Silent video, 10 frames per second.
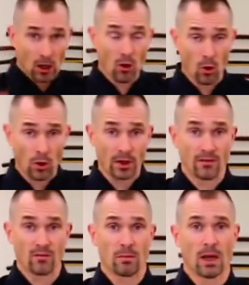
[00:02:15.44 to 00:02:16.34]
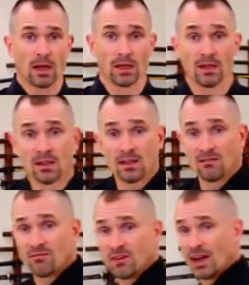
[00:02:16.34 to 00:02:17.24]
a lowering of the body.
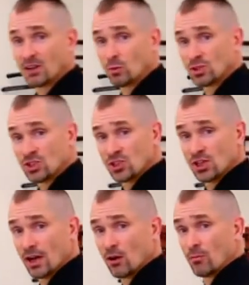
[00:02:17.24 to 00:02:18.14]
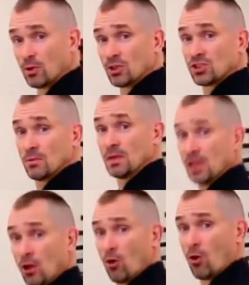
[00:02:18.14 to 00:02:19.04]
In fact, what's desirable is to be
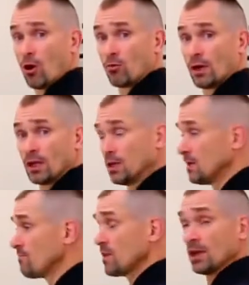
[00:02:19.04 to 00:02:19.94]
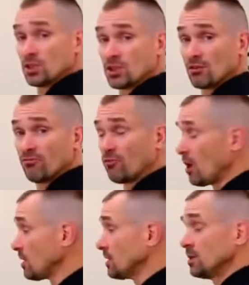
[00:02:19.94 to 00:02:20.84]
low already, and instead of
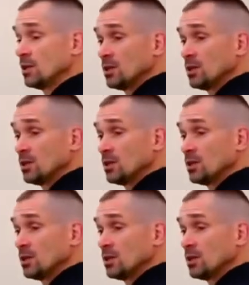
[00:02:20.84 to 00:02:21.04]
falling,